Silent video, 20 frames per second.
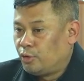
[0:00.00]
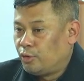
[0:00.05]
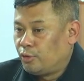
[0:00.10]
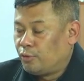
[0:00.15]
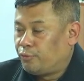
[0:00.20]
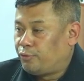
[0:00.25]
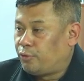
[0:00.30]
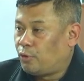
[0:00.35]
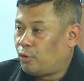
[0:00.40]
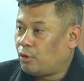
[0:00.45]

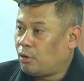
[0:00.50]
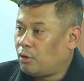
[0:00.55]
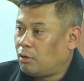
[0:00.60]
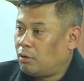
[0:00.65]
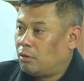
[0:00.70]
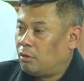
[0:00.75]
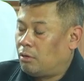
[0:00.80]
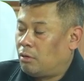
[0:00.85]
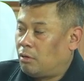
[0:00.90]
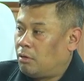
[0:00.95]

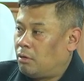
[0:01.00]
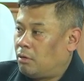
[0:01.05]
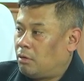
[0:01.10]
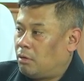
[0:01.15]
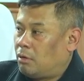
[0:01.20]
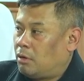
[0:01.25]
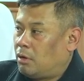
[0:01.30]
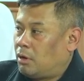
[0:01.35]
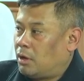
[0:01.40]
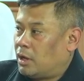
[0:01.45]
for
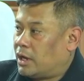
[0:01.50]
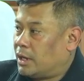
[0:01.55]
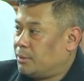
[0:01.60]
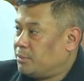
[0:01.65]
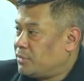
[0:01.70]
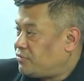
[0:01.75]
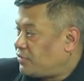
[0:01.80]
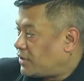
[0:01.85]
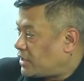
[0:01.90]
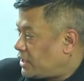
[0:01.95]

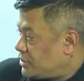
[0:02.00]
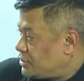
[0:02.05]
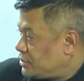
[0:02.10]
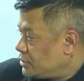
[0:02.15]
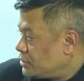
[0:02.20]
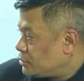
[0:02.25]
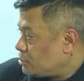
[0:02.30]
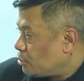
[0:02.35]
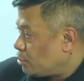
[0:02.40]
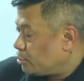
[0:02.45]

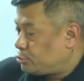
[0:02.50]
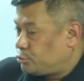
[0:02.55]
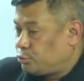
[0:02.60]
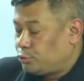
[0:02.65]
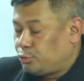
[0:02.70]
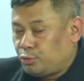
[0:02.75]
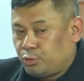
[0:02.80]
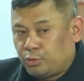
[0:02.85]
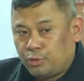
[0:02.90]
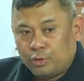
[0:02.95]
ramifications or
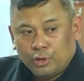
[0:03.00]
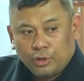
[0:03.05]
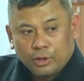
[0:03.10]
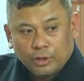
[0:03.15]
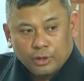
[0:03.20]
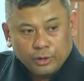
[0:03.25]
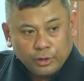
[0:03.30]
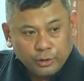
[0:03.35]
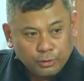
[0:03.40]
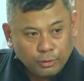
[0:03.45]
to,
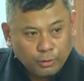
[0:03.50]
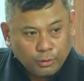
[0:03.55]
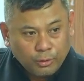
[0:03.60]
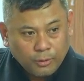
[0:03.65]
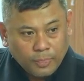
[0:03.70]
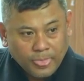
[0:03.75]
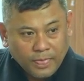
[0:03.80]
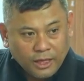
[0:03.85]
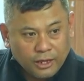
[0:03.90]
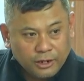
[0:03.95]
you know,
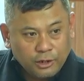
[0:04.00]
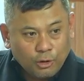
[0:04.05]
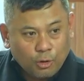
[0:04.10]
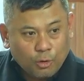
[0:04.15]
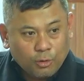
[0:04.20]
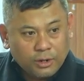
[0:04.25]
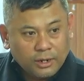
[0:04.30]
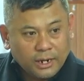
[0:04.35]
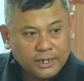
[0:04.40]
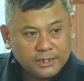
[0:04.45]

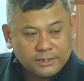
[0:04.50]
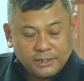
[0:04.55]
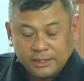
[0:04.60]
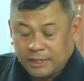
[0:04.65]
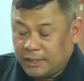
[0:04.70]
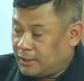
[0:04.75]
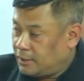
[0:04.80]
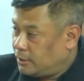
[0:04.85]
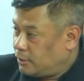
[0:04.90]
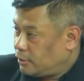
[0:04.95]
reorganize
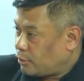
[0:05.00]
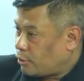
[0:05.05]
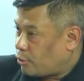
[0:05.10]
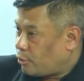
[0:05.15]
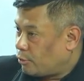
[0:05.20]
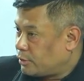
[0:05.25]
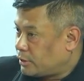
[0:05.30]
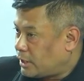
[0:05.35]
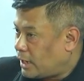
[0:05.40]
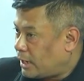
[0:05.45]
the
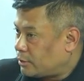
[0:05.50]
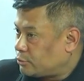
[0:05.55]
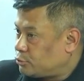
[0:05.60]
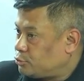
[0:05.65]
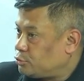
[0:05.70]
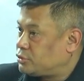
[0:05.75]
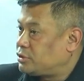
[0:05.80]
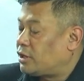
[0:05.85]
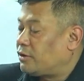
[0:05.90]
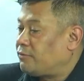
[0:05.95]
conduct
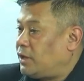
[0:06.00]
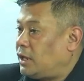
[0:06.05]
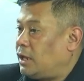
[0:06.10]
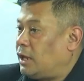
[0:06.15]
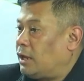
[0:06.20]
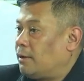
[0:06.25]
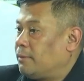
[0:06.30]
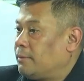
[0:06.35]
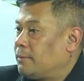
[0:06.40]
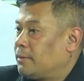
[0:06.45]
to
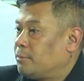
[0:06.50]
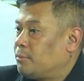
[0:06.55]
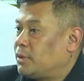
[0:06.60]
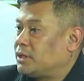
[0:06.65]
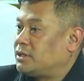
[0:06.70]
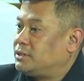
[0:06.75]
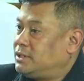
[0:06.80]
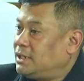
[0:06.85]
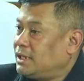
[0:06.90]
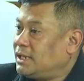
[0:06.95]
survey.
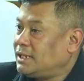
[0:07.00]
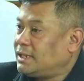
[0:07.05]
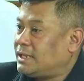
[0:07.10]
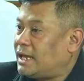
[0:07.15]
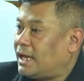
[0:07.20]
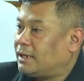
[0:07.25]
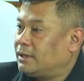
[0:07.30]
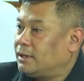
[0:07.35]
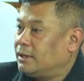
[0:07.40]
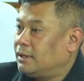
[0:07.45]
But till
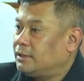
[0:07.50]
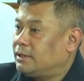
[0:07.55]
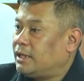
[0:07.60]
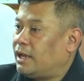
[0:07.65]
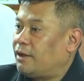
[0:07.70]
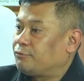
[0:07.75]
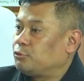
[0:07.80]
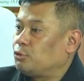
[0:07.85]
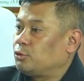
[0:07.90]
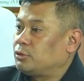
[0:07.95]
that, they
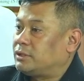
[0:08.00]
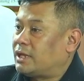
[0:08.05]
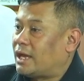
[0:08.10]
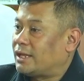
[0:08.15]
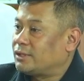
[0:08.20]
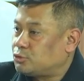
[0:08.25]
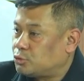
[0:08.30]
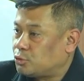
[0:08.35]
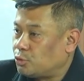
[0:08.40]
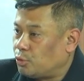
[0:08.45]
have not
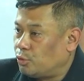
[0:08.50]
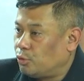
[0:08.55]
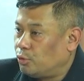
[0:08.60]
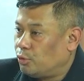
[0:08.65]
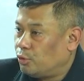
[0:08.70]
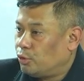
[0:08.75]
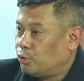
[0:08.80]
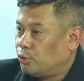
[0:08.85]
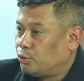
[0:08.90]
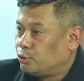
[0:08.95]
done so.
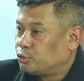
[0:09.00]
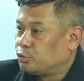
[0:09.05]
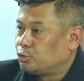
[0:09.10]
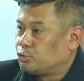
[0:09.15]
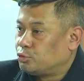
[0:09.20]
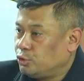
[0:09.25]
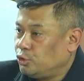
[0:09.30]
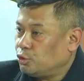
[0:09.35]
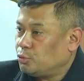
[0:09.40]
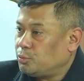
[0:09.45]
So
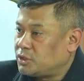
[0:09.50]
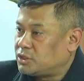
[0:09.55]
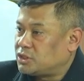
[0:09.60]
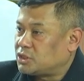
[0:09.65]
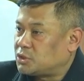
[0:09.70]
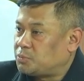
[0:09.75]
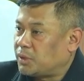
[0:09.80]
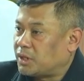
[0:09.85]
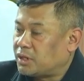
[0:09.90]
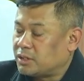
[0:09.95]
through you, Mister
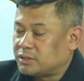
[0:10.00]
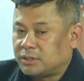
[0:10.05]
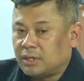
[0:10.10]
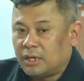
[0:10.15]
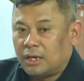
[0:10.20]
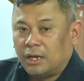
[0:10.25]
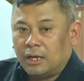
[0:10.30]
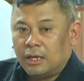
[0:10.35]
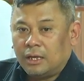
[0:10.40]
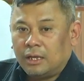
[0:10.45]
Speaker,
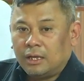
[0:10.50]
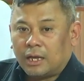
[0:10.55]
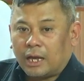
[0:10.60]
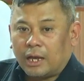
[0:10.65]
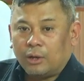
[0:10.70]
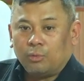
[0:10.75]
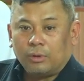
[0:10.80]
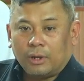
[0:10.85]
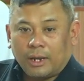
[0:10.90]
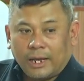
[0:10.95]
sir, I
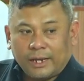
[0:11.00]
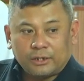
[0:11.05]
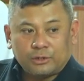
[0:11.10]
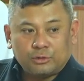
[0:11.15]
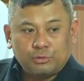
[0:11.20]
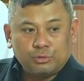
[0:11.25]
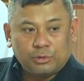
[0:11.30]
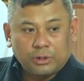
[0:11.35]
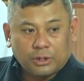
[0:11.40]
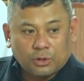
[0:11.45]
would like
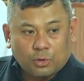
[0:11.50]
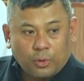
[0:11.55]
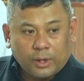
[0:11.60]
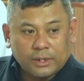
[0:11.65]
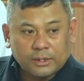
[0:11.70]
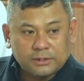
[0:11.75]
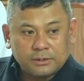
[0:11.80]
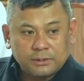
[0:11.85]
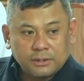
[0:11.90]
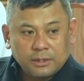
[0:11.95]
to
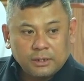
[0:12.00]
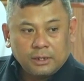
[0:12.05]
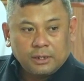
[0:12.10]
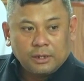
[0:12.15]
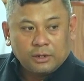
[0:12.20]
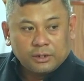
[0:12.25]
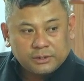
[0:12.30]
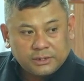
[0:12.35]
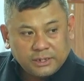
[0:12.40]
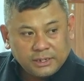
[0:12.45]
request,
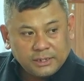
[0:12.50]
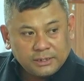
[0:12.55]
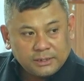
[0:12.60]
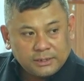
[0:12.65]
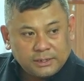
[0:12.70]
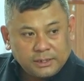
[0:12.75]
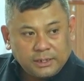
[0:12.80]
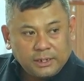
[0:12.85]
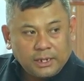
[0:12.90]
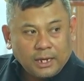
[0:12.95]
since
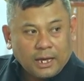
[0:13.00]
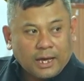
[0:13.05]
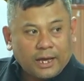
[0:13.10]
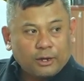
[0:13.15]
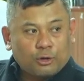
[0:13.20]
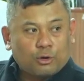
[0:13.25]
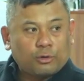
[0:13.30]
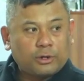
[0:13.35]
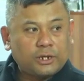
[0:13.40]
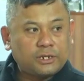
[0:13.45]
the High
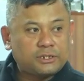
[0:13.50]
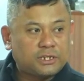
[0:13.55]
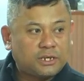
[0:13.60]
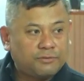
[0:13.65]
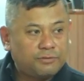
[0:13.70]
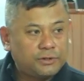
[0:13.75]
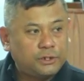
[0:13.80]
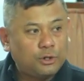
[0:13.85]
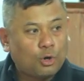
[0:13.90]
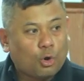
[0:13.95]
Court has
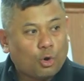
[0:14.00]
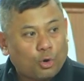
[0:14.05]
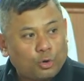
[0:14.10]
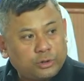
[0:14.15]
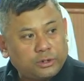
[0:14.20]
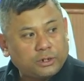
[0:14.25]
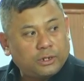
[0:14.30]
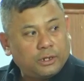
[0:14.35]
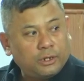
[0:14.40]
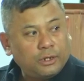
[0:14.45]
given the
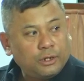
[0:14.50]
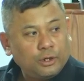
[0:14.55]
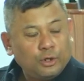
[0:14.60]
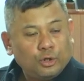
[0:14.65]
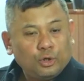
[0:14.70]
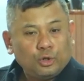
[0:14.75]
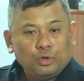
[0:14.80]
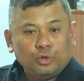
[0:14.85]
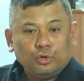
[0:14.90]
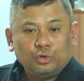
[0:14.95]
order
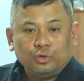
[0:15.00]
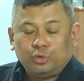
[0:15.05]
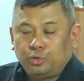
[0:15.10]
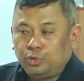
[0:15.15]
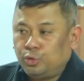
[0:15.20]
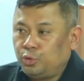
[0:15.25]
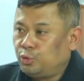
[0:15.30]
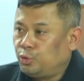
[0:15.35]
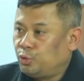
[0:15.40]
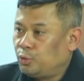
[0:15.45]

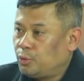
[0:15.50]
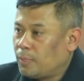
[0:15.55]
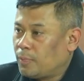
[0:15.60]
to,